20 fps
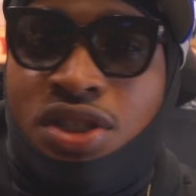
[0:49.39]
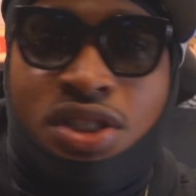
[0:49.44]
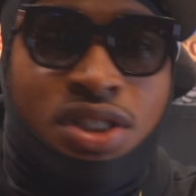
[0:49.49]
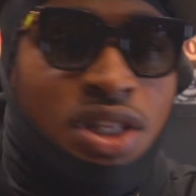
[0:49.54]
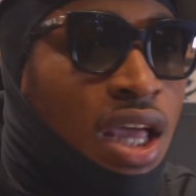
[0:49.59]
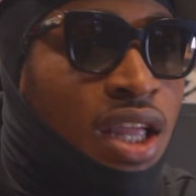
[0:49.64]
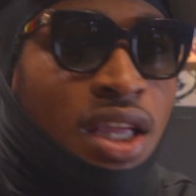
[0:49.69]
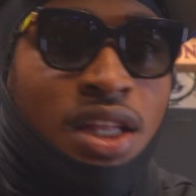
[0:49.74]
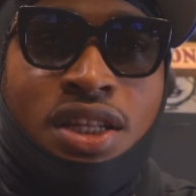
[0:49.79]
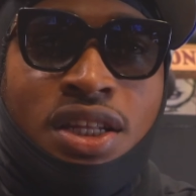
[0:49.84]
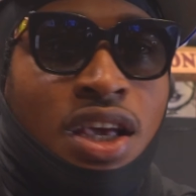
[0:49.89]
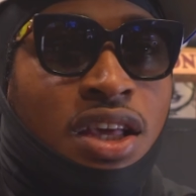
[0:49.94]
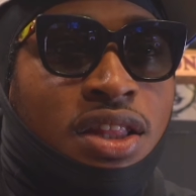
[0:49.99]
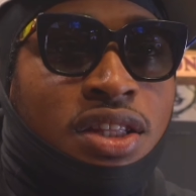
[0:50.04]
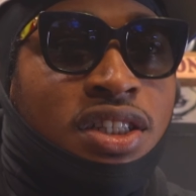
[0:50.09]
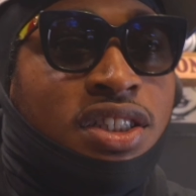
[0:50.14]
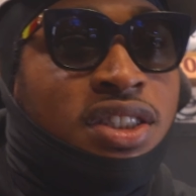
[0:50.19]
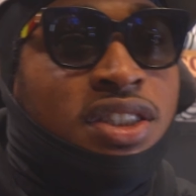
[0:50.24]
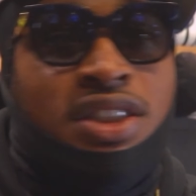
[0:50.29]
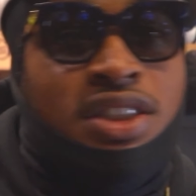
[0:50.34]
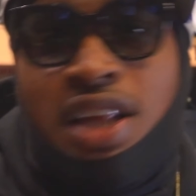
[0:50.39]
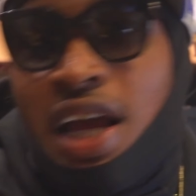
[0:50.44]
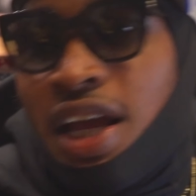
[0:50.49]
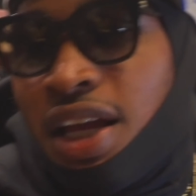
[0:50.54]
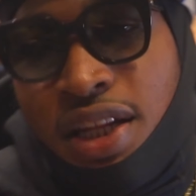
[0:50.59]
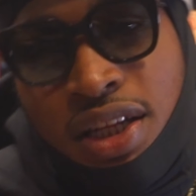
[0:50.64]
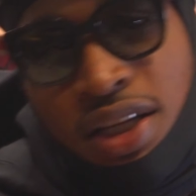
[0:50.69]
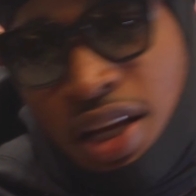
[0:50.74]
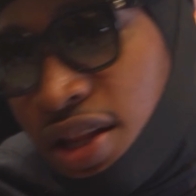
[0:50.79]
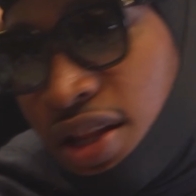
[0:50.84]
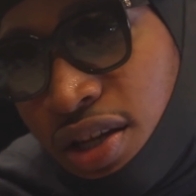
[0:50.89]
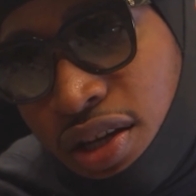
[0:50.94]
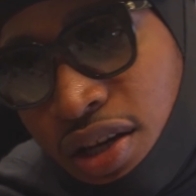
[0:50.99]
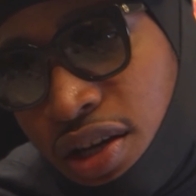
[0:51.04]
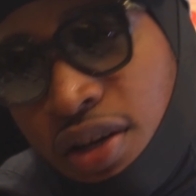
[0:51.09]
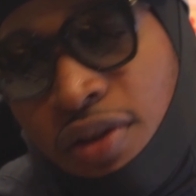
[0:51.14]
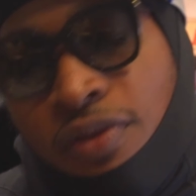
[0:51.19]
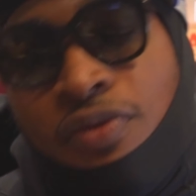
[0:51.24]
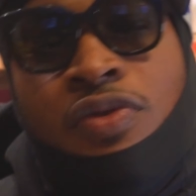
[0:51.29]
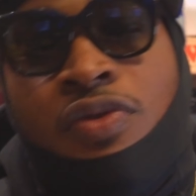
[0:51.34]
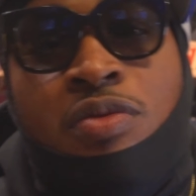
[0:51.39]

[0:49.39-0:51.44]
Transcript: Just like any other nigga, just like any other hood.